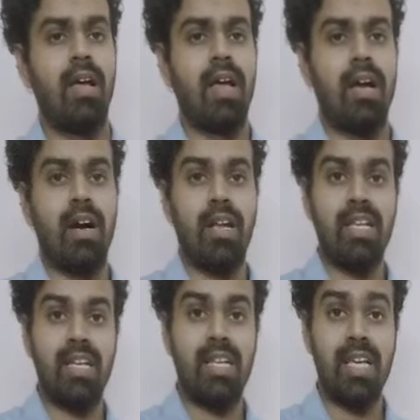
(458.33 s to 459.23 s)
Earlier
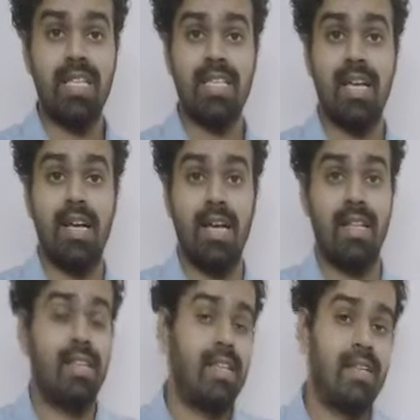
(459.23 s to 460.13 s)
days,
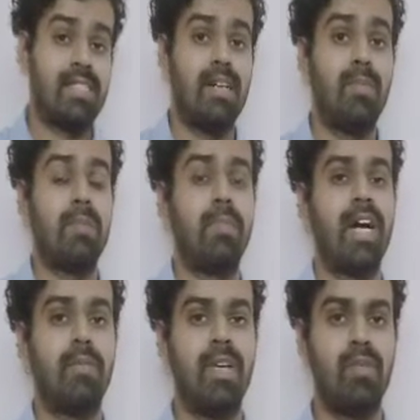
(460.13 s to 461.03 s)
the term
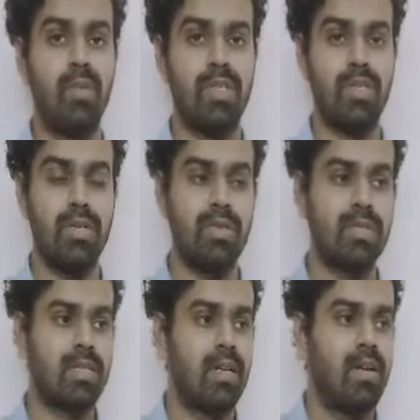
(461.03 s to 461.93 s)
apartment was used
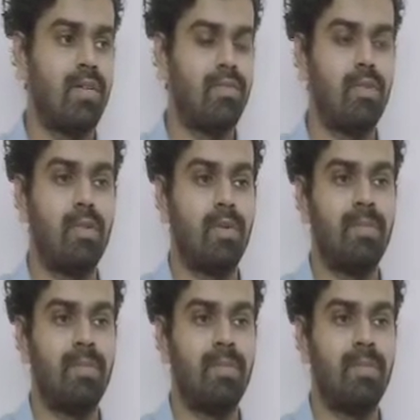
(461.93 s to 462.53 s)
for